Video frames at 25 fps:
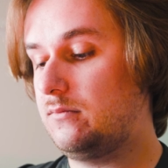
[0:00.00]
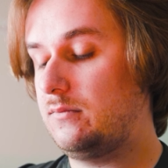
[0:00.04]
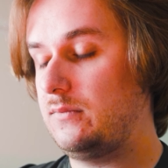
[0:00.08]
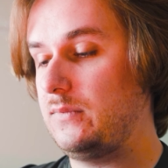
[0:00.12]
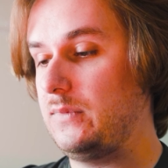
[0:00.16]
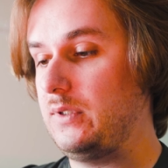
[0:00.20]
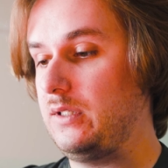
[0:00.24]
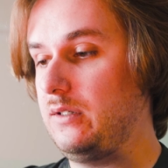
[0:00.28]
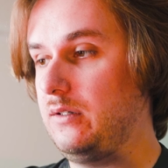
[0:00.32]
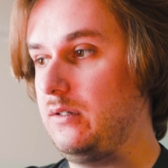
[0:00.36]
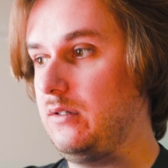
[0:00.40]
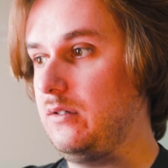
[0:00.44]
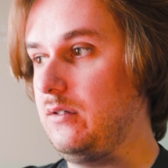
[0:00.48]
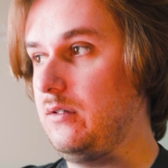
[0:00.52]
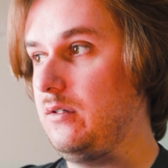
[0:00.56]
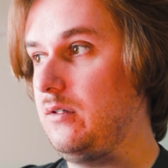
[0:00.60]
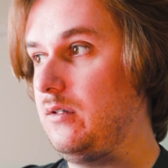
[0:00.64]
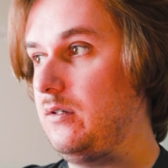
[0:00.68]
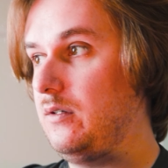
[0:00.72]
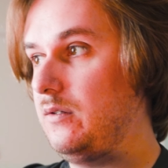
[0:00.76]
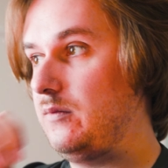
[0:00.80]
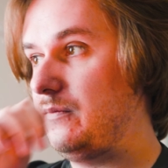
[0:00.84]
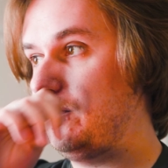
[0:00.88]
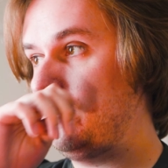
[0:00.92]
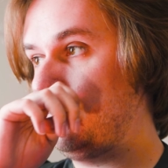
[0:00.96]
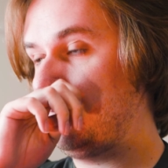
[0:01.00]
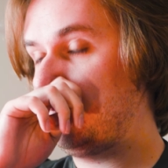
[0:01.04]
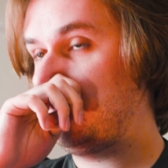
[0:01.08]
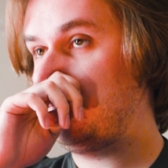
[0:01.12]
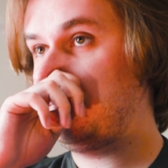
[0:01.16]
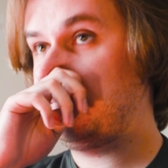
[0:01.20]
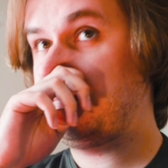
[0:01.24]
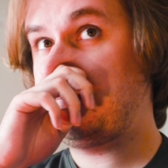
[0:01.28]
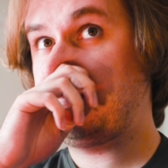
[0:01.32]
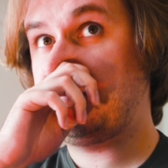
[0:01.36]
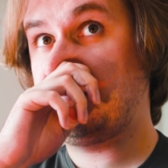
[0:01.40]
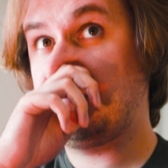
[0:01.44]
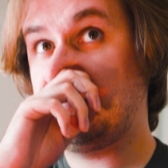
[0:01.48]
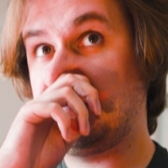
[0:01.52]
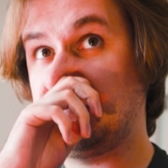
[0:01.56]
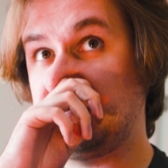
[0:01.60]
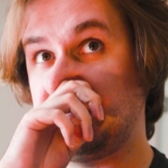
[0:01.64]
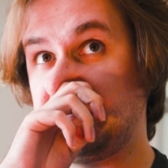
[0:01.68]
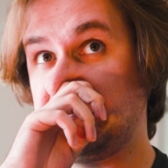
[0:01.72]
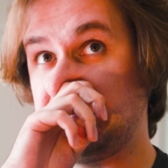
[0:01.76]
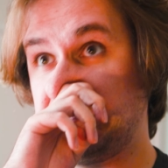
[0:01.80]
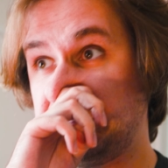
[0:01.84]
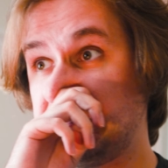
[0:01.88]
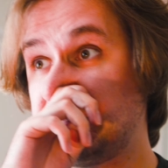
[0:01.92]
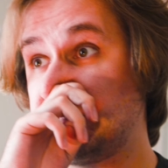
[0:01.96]
from a few software tweaks
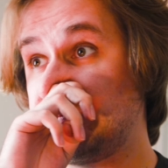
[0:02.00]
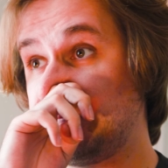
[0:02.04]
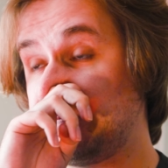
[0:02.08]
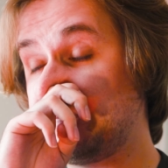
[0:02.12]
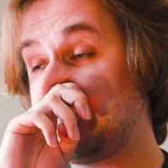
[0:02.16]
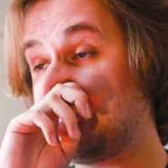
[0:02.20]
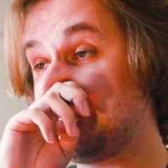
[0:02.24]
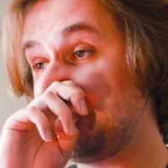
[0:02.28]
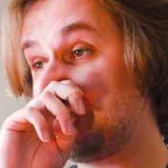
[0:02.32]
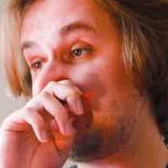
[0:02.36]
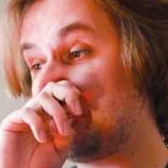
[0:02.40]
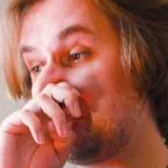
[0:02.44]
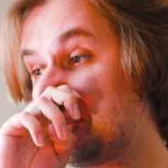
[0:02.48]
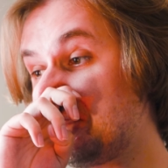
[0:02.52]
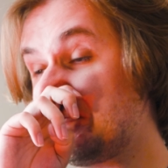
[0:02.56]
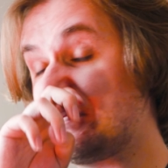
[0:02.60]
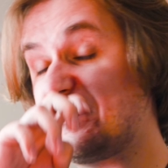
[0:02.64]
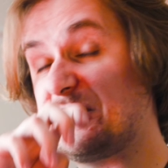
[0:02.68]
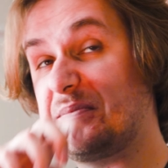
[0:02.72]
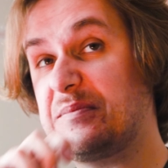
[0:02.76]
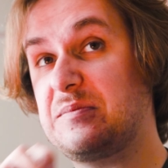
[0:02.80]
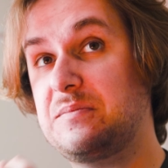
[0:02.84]
and 4K